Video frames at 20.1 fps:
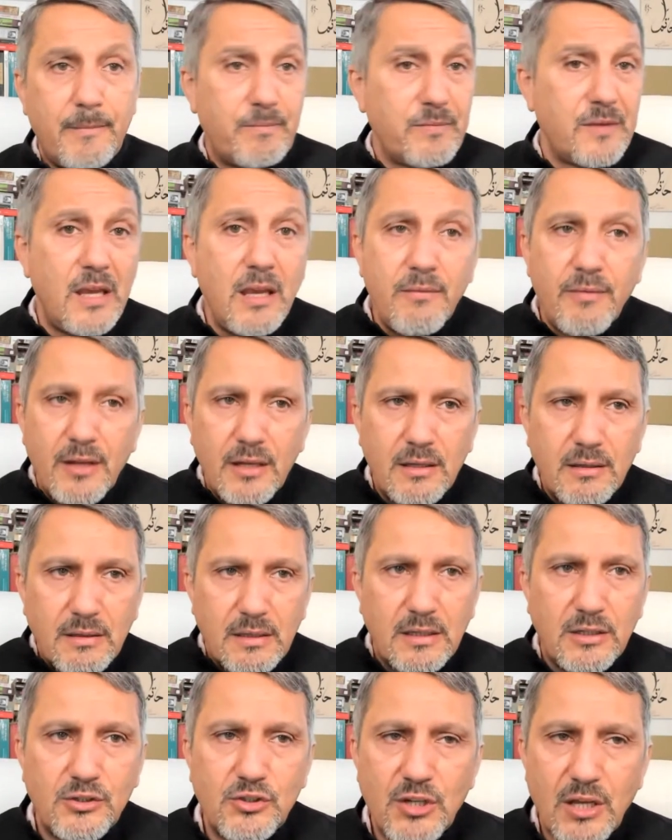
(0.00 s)
even
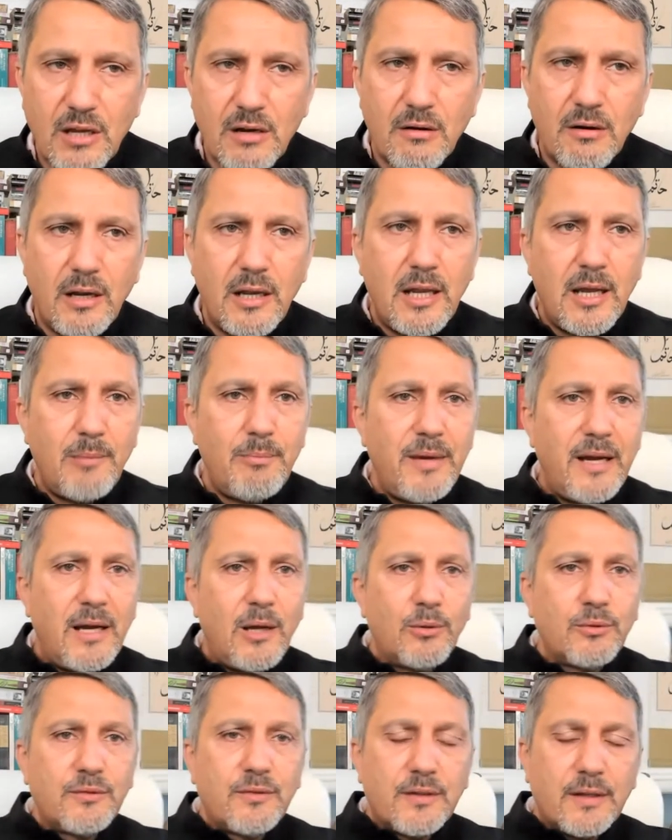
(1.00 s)
in general
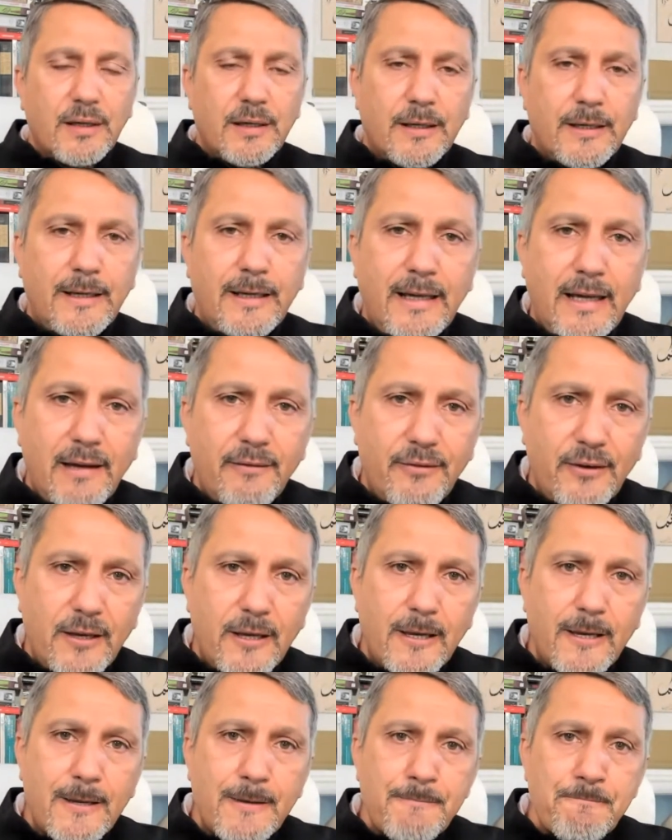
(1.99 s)
about
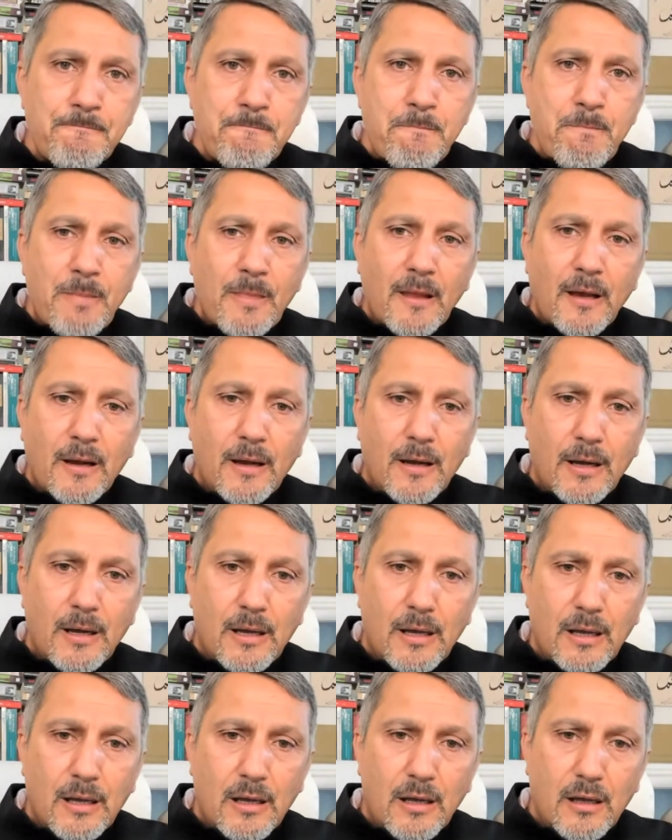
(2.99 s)
having
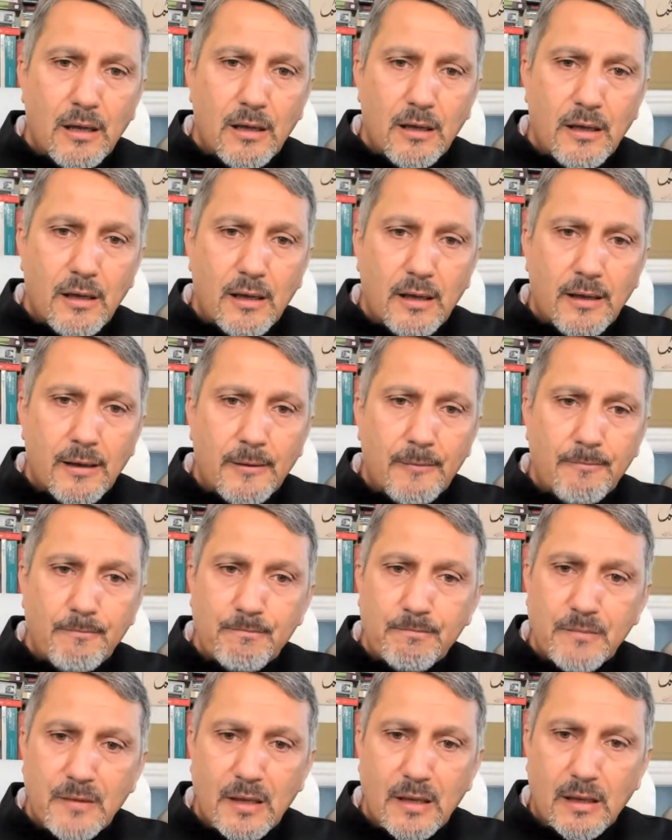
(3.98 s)
a
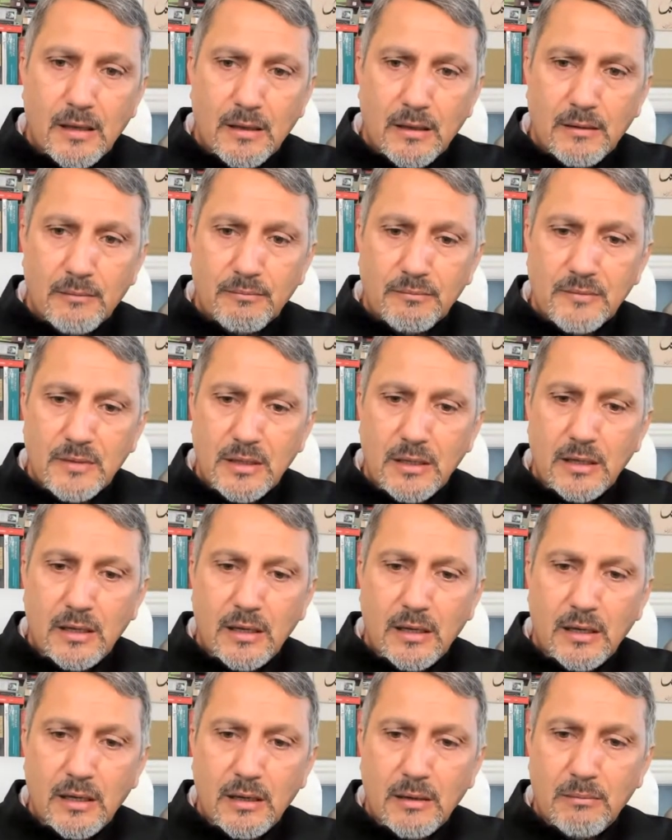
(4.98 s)

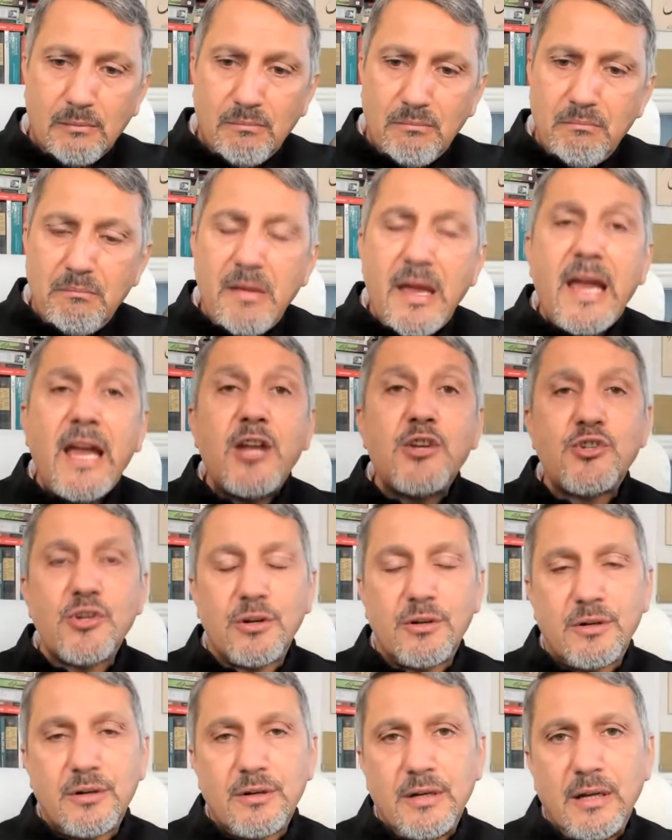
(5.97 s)

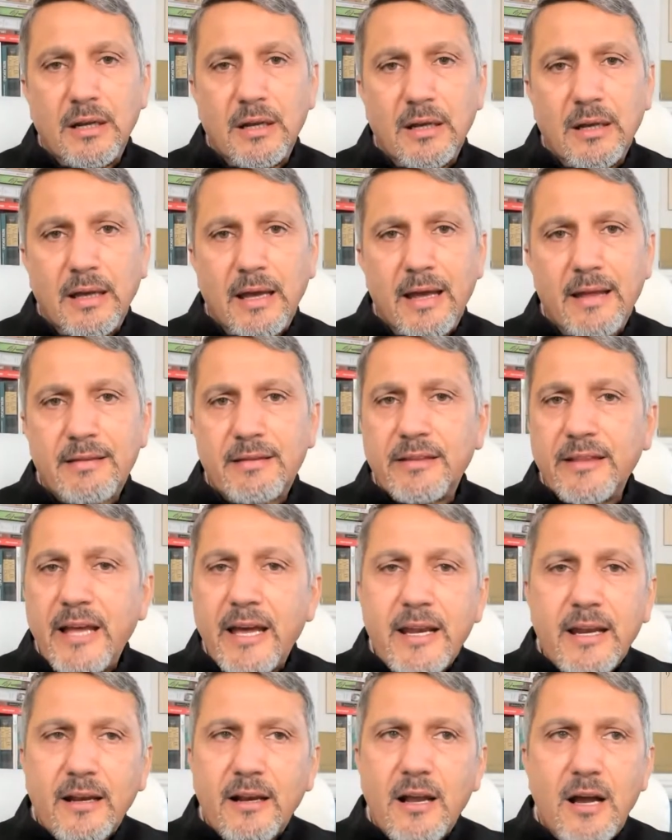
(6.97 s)
major
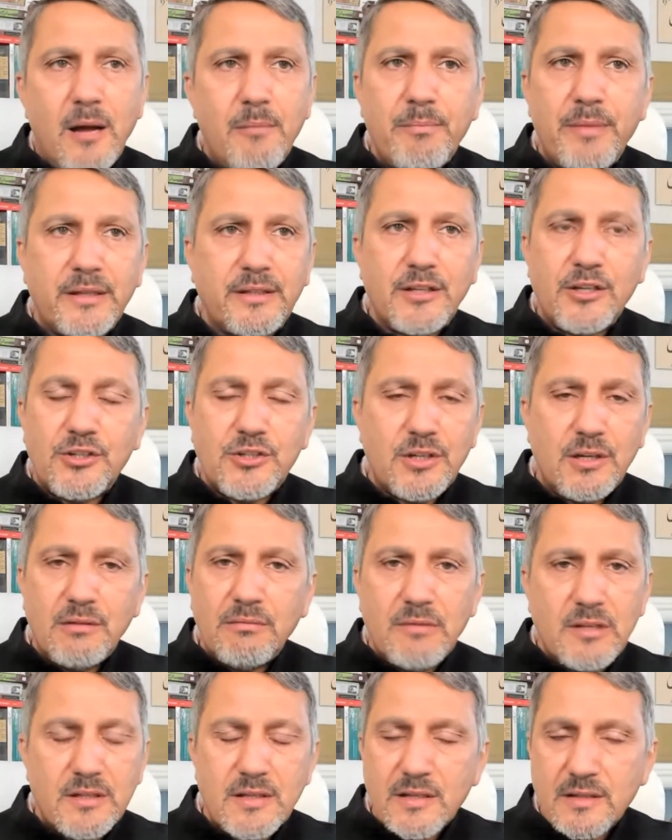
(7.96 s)
athletic
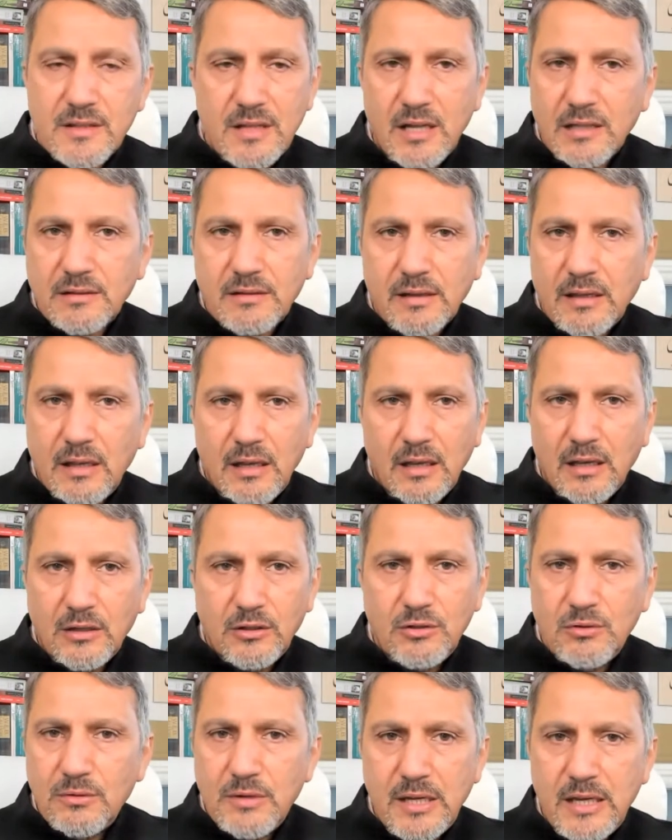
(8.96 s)
competition. This is not
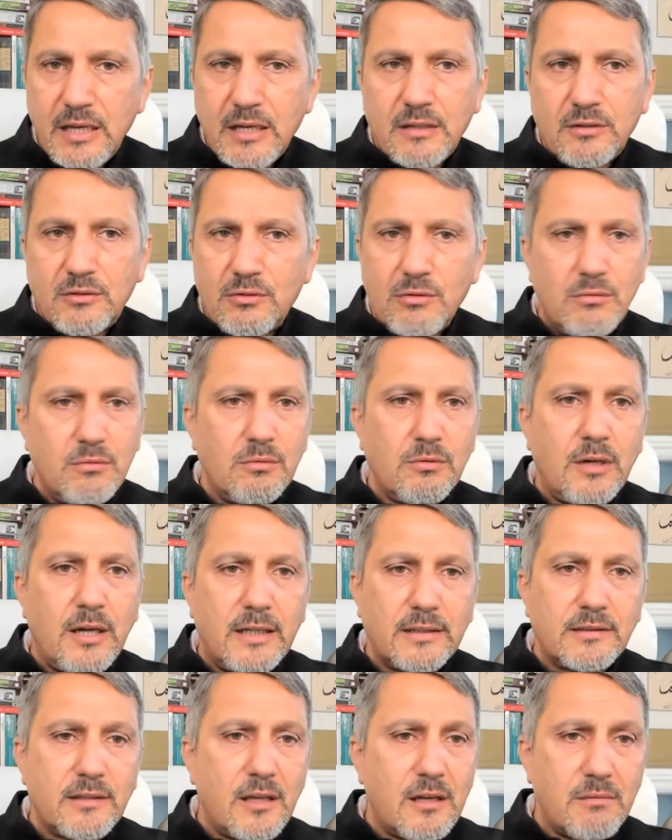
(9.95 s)
unique to
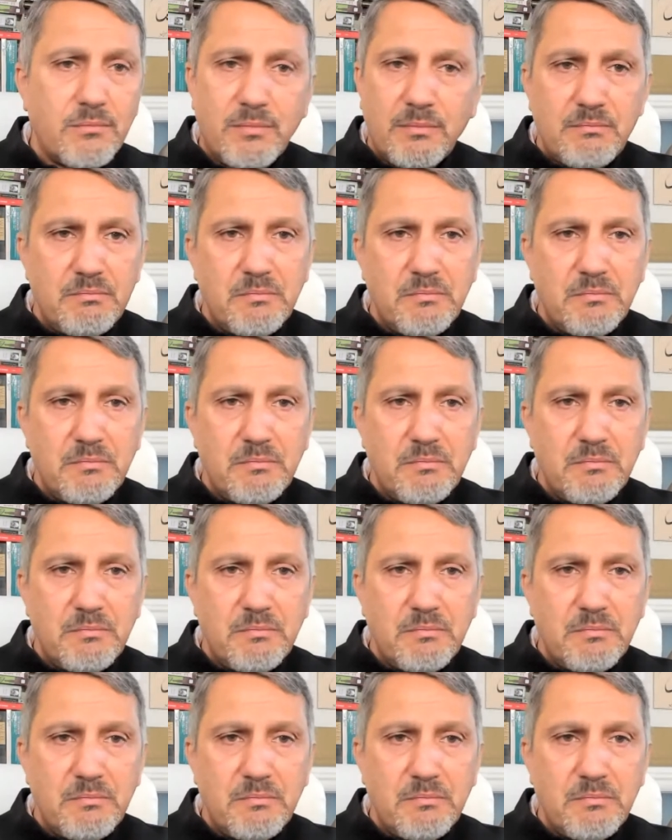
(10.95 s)
Qatar.